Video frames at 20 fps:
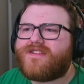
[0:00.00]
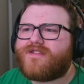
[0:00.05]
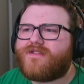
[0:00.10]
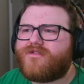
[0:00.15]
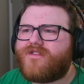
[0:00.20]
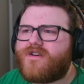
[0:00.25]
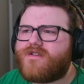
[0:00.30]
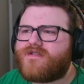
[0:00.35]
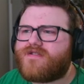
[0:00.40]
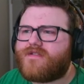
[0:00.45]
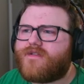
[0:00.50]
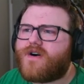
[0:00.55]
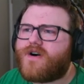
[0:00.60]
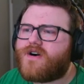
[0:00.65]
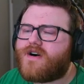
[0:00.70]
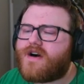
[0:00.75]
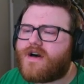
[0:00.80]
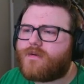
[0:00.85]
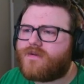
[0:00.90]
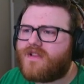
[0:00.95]
first of all,
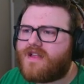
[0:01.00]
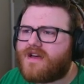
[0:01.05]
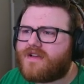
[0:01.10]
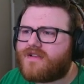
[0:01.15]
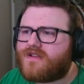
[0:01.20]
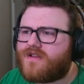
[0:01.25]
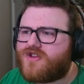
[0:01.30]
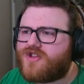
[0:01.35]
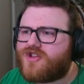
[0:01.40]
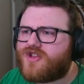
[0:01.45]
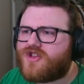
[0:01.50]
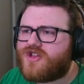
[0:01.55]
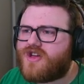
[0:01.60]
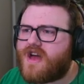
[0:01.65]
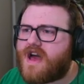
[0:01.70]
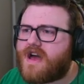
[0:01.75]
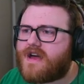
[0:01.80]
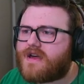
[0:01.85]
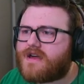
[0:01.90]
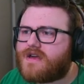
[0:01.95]
I would like to
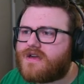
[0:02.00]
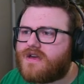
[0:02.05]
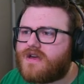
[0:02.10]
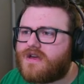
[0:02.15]
check